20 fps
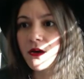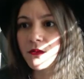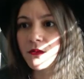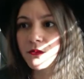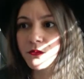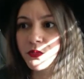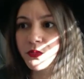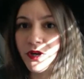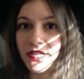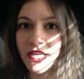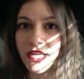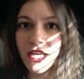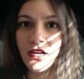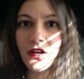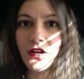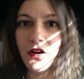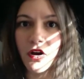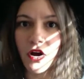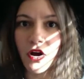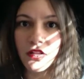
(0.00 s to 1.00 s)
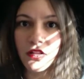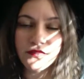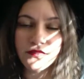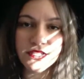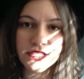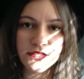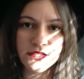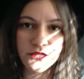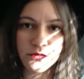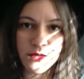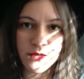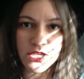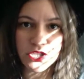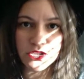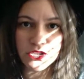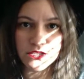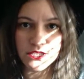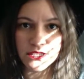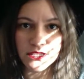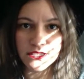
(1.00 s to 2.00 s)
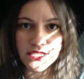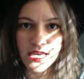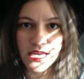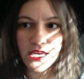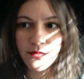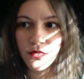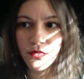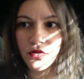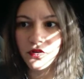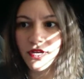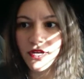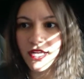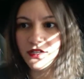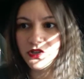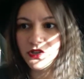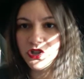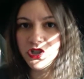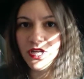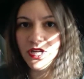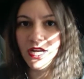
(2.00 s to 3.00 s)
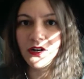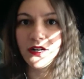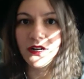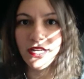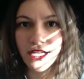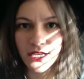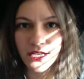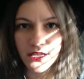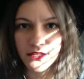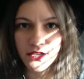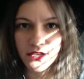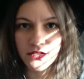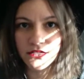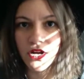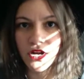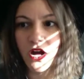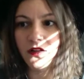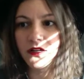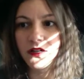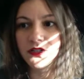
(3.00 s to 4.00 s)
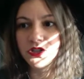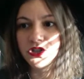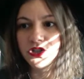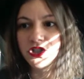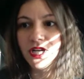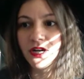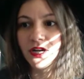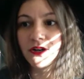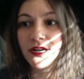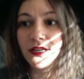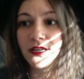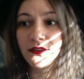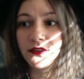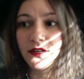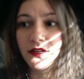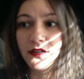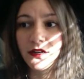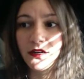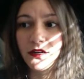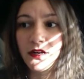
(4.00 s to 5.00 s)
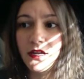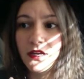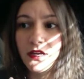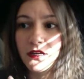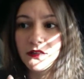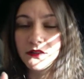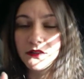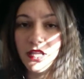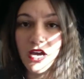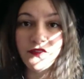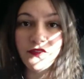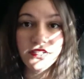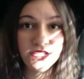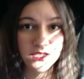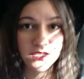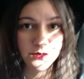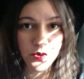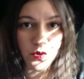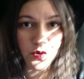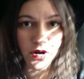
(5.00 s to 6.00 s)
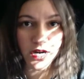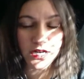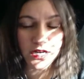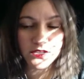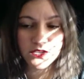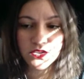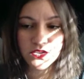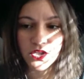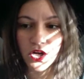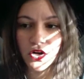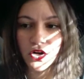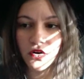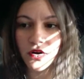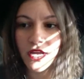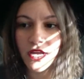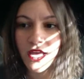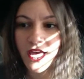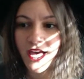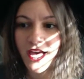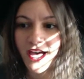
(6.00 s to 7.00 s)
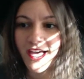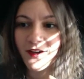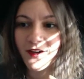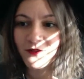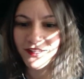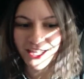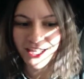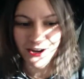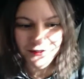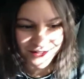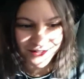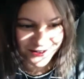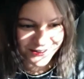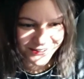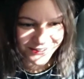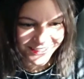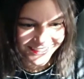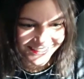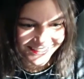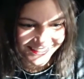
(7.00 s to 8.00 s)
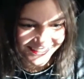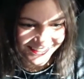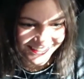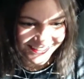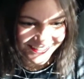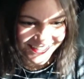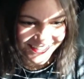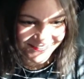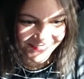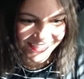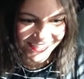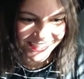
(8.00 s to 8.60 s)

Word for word: bringing all of this information to the table and sharing their knowledge and sharing their love and support. So without further ado, I'm going to